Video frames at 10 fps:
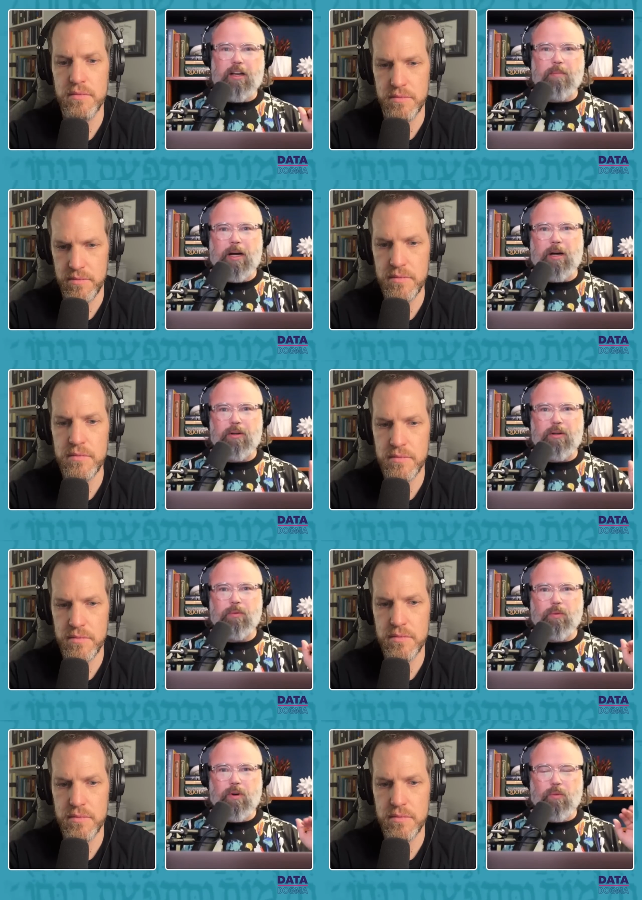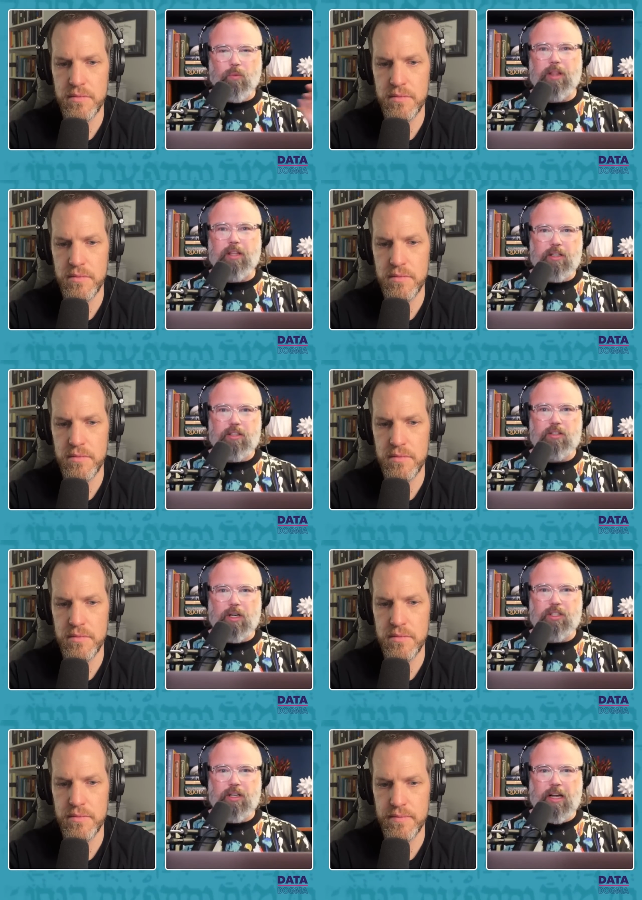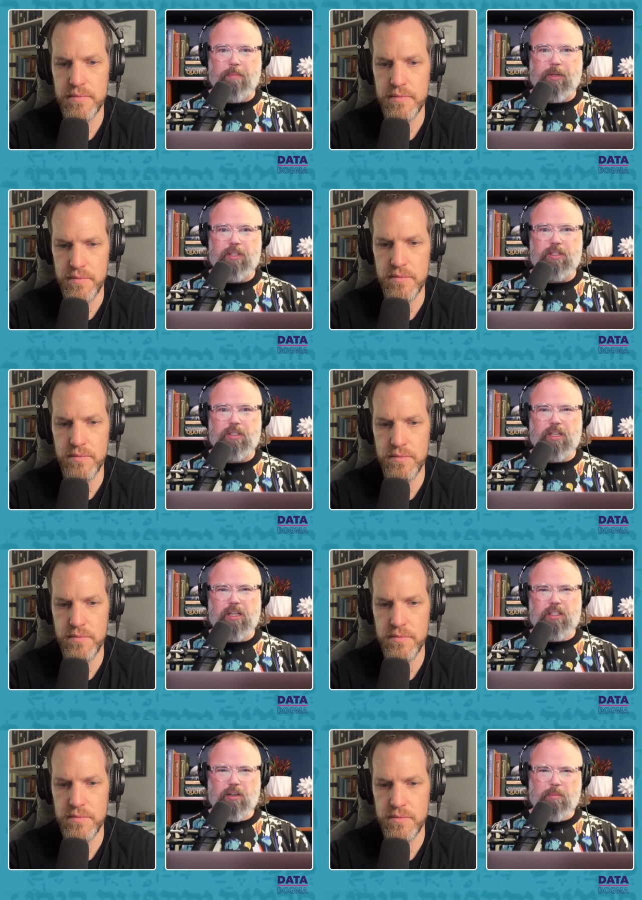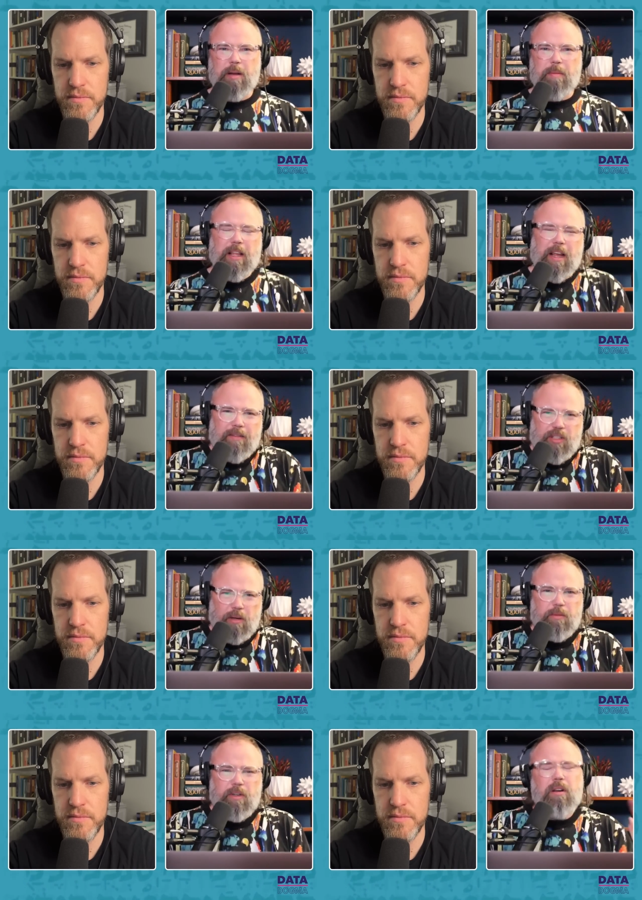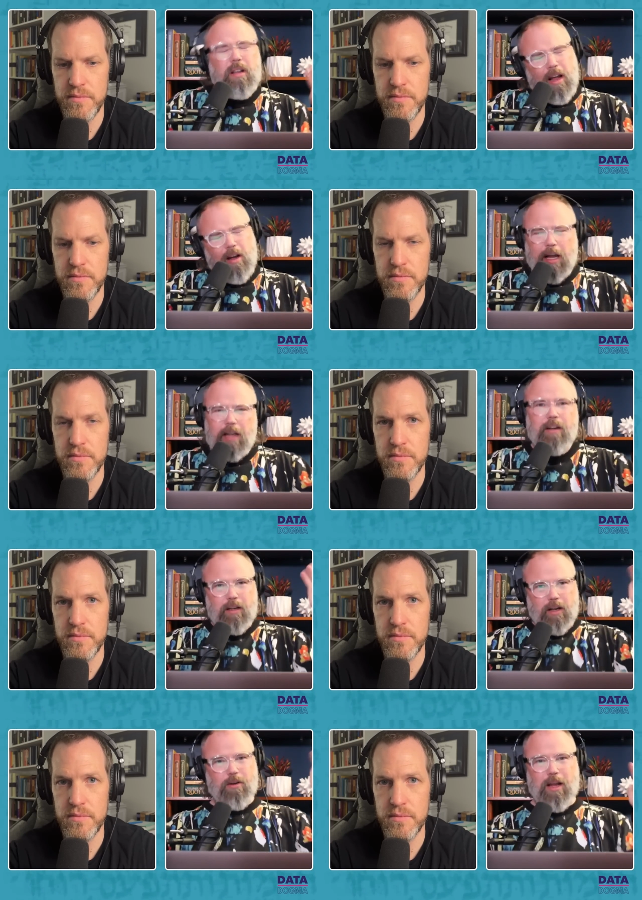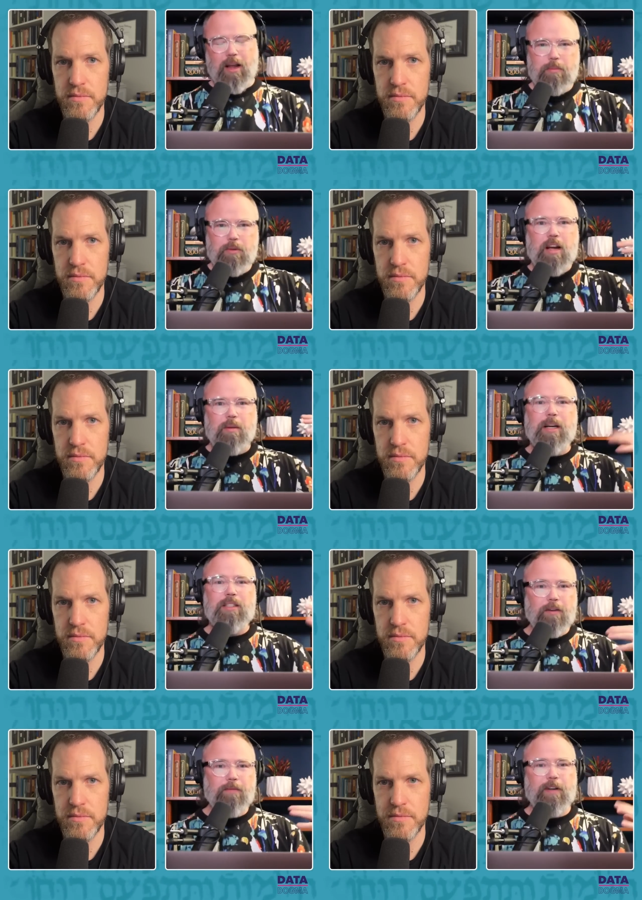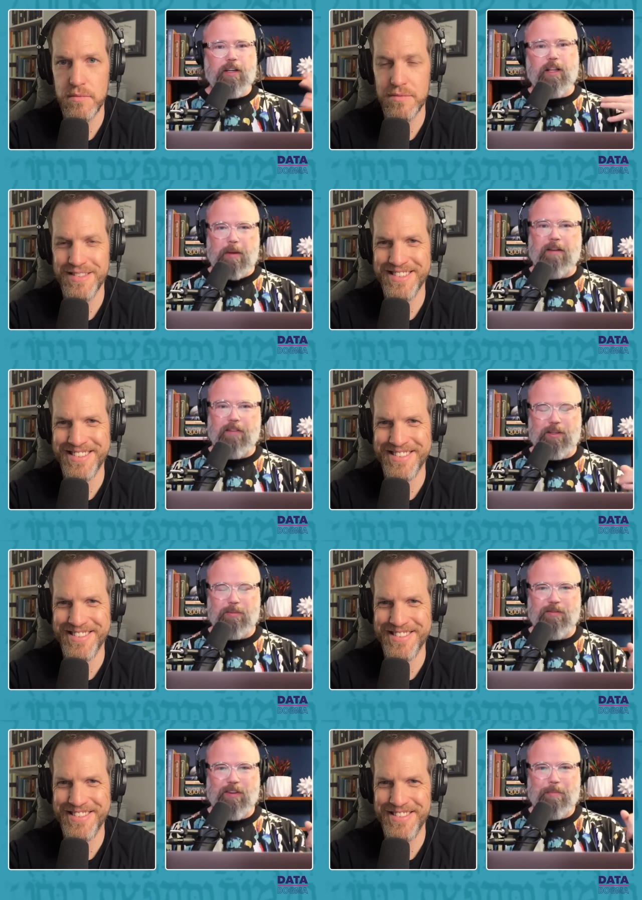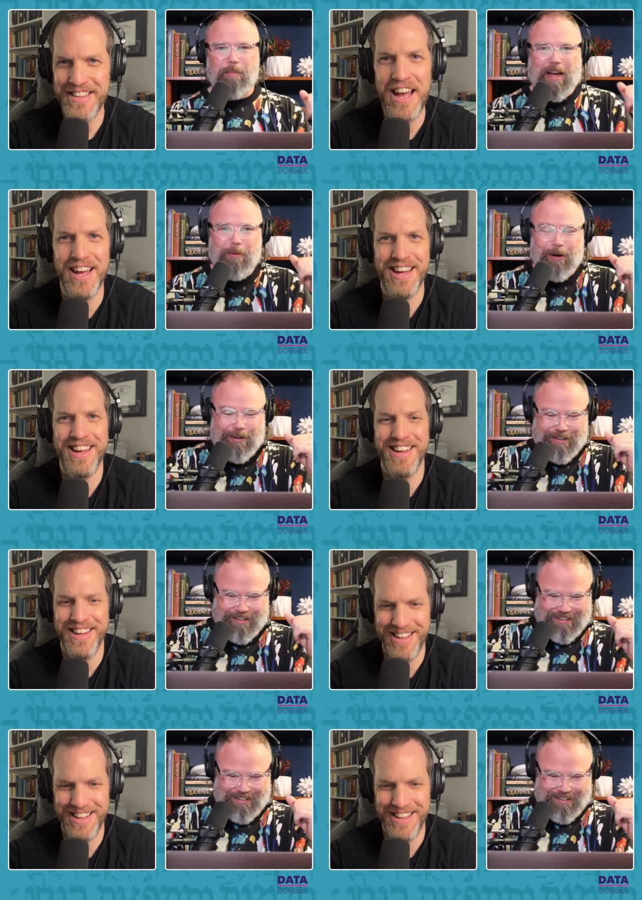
Speaker 1: about when the destruction happens. Mm-hmm. So maybe they have some okay, Okay, I'm talking myself into them having some divine power.